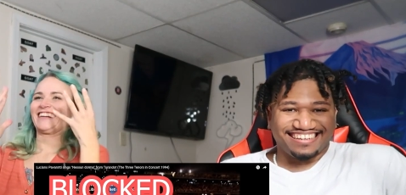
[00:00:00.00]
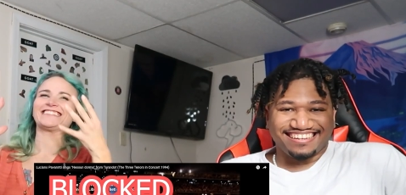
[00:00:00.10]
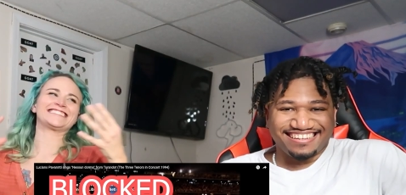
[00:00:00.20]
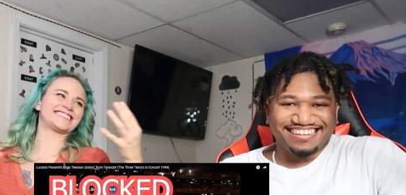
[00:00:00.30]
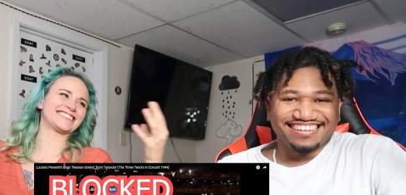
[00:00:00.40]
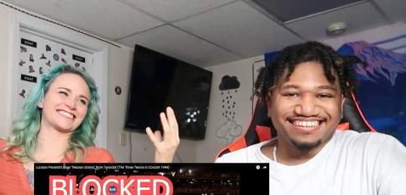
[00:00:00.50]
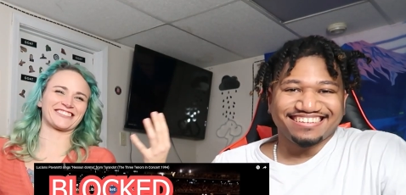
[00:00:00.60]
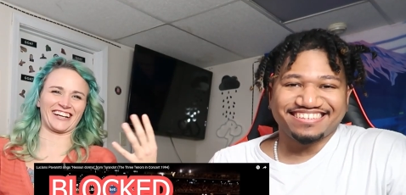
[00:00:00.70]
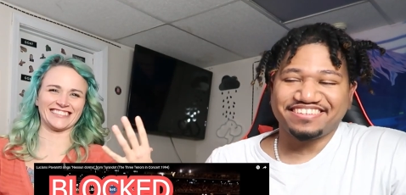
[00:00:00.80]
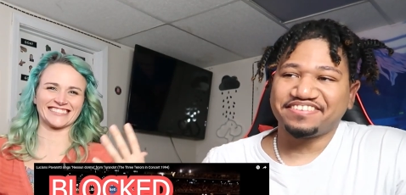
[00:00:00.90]
Speaker 1: he just
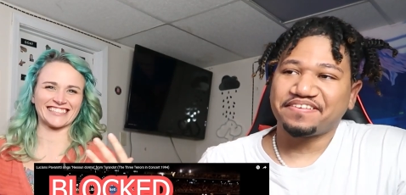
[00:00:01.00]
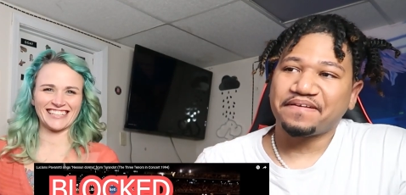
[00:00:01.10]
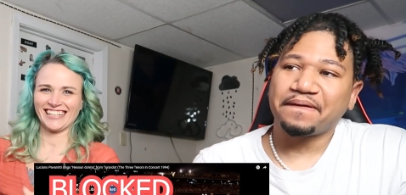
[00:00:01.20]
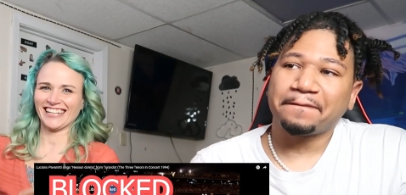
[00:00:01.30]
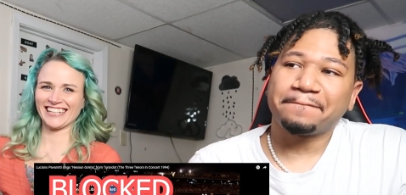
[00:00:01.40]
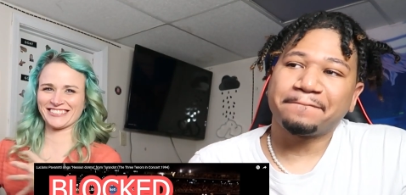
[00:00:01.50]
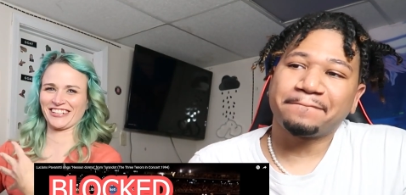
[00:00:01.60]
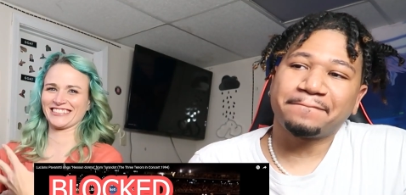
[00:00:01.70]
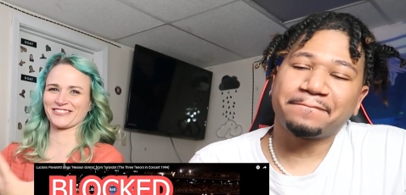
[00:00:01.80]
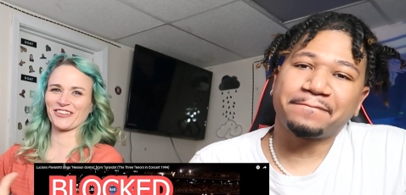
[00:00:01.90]
trans, he
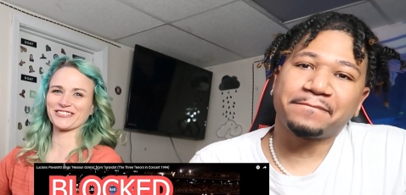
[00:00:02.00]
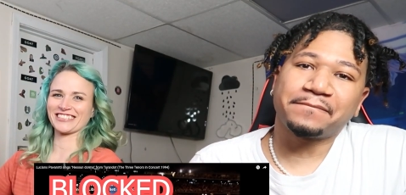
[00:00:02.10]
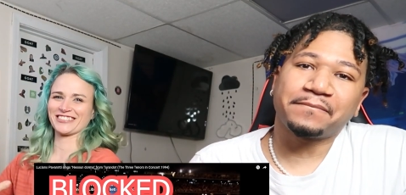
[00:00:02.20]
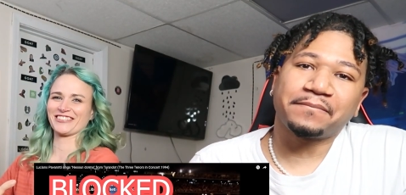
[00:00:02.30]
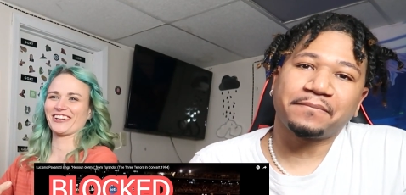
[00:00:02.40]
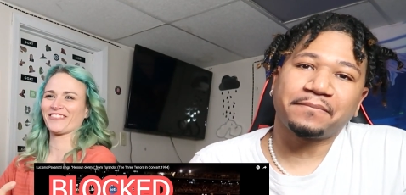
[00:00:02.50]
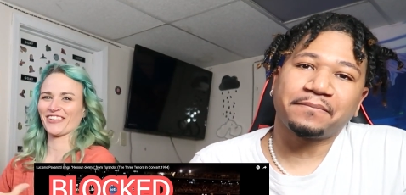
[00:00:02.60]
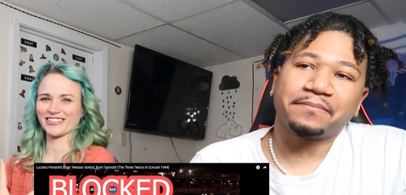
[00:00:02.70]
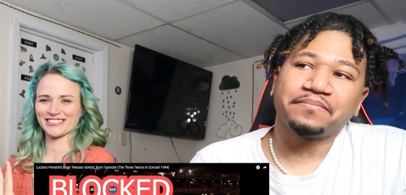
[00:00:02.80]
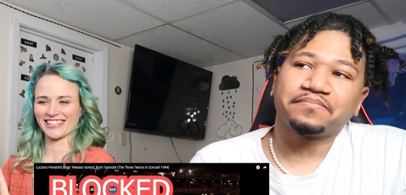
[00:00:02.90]
transformed into a new
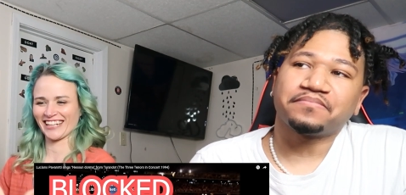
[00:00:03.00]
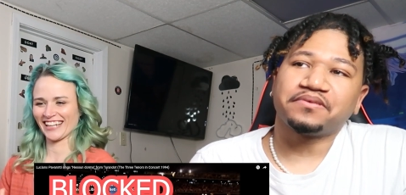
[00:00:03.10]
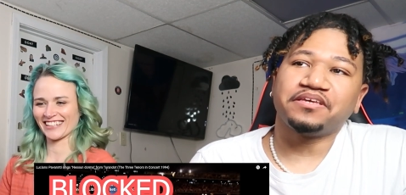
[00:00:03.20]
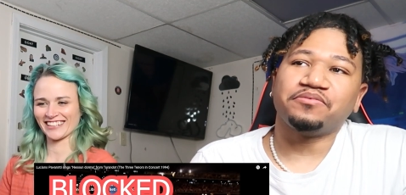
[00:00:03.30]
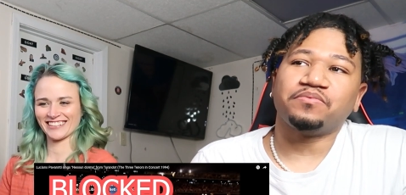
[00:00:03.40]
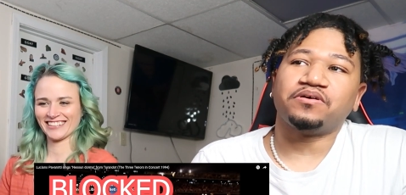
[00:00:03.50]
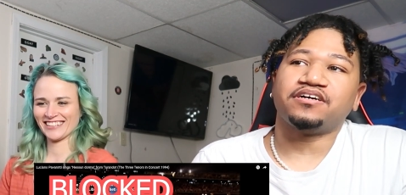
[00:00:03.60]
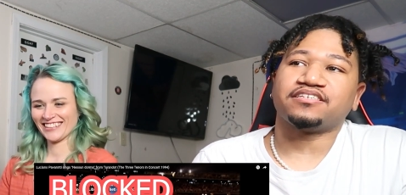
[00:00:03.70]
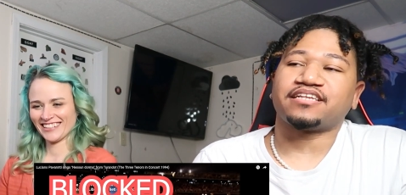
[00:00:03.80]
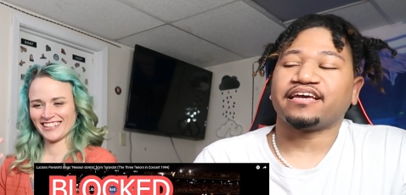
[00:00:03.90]
person. He, he to,
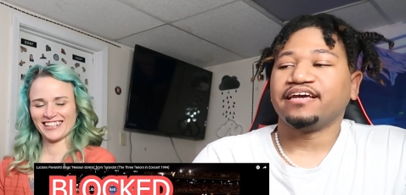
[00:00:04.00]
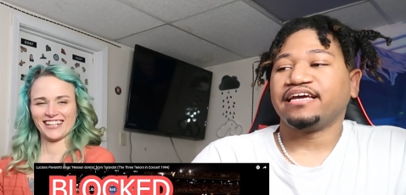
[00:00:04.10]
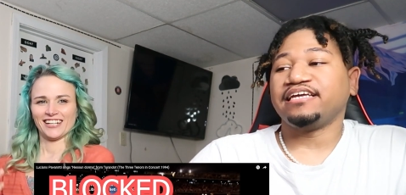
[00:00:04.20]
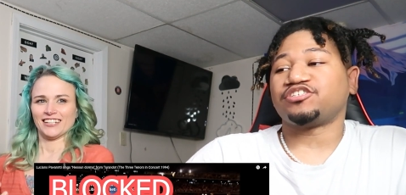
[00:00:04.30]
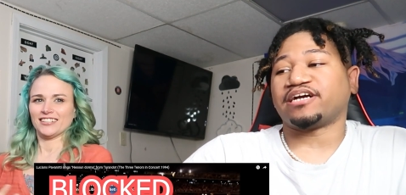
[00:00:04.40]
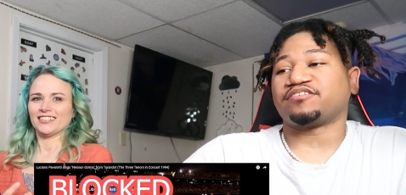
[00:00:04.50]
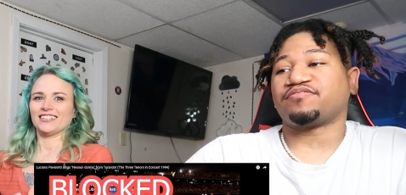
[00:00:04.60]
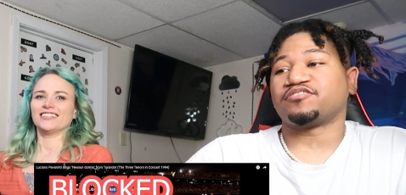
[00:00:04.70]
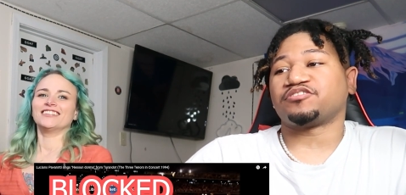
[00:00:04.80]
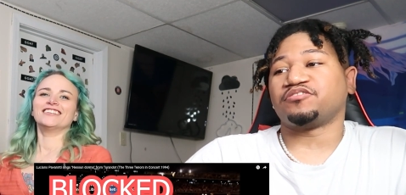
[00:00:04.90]
Speaker 2: was like, he
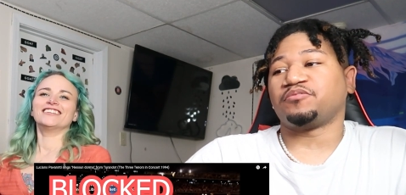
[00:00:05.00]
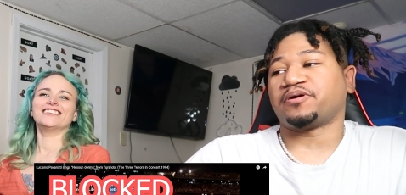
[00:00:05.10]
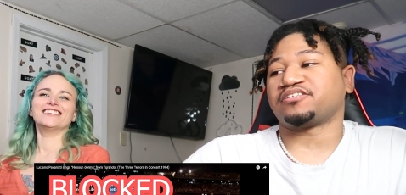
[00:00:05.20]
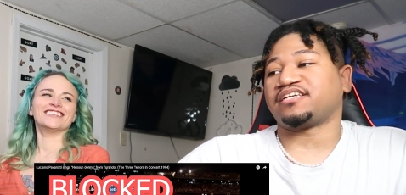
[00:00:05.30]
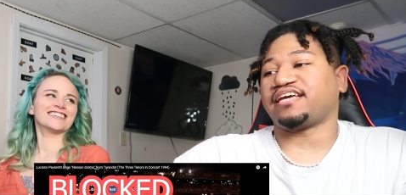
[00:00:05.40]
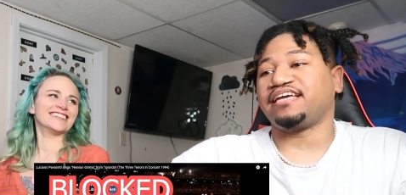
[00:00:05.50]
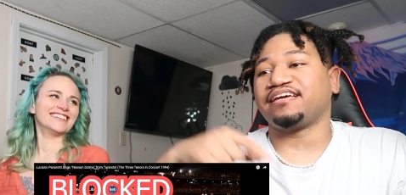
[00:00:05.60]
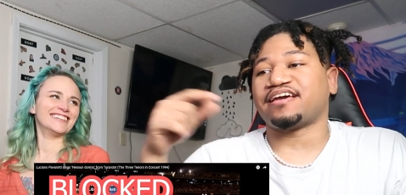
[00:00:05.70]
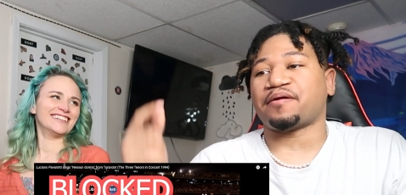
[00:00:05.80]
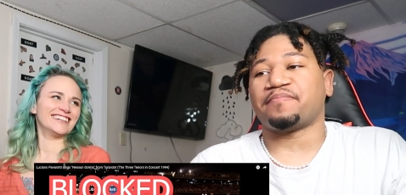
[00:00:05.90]
transformed into a new person. Then he
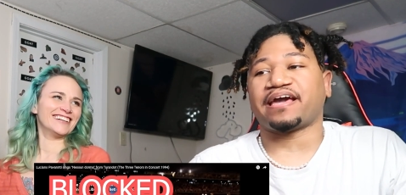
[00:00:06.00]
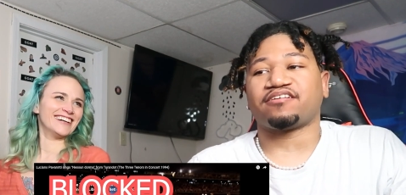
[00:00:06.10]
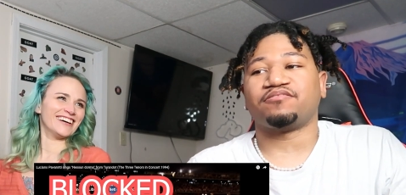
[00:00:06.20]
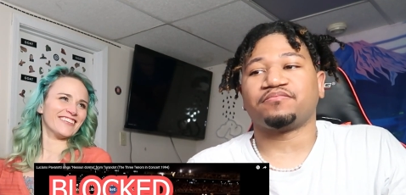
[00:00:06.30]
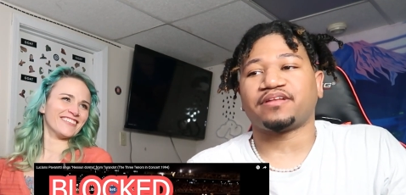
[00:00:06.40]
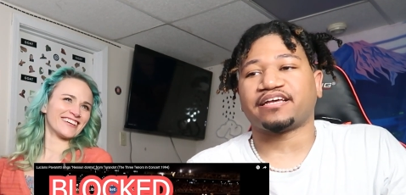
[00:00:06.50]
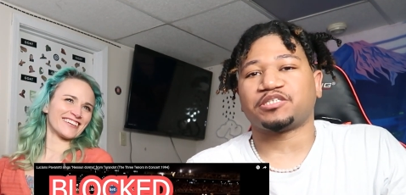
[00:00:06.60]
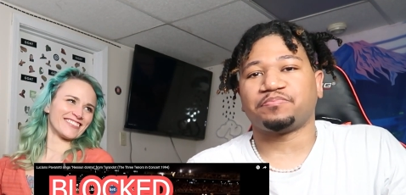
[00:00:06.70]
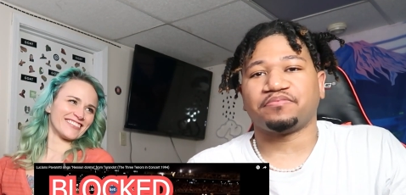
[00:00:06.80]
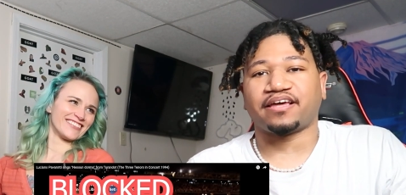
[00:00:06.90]
mm. gave back on like,
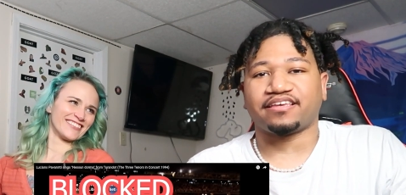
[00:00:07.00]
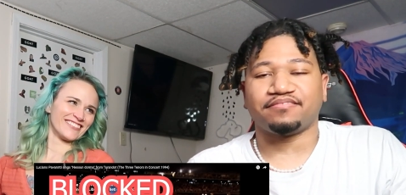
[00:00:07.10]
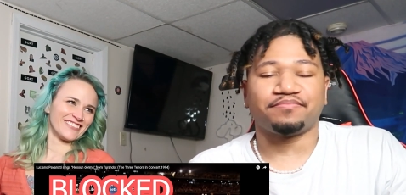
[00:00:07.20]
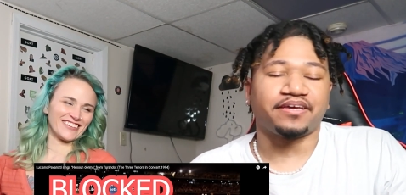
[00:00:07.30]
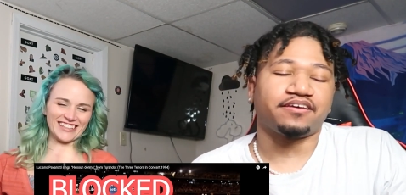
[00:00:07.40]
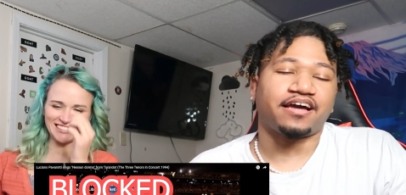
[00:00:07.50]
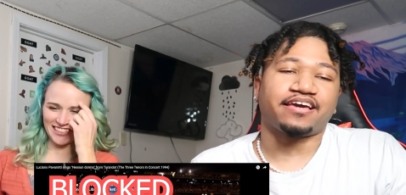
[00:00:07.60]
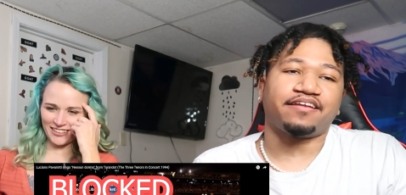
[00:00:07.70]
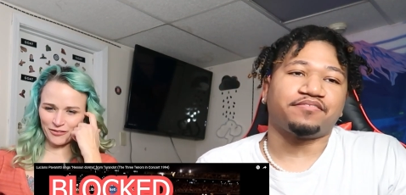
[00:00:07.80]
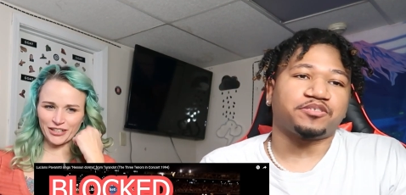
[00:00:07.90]
like man, I
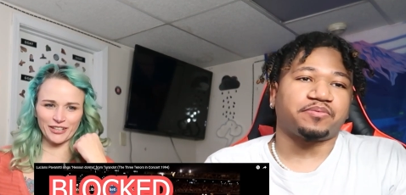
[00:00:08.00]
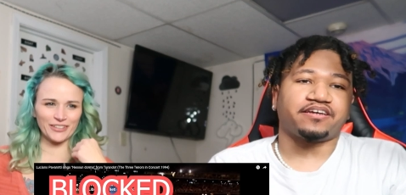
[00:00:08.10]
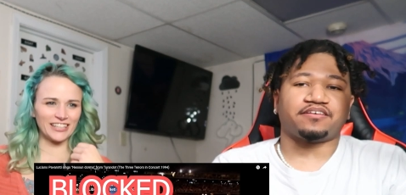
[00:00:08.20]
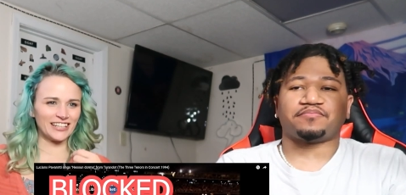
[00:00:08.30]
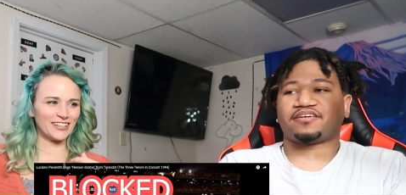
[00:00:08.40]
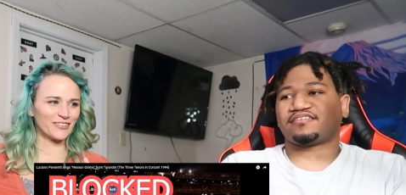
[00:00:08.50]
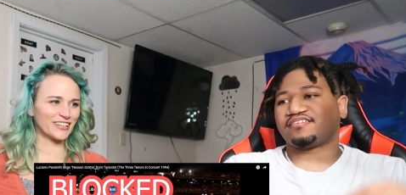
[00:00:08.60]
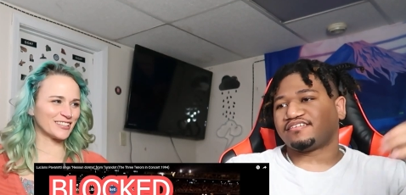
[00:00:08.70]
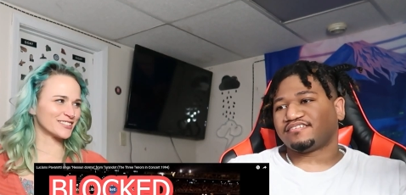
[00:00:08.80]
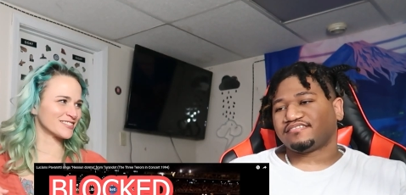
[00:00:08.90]
can't even explain you, uh, it,
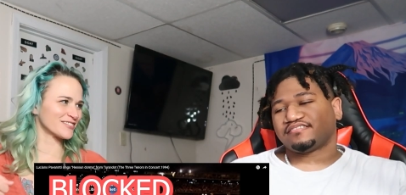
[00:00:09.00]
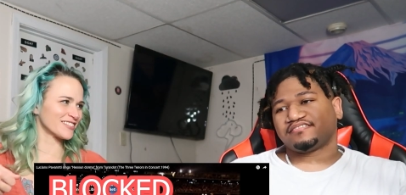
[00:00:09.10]
man.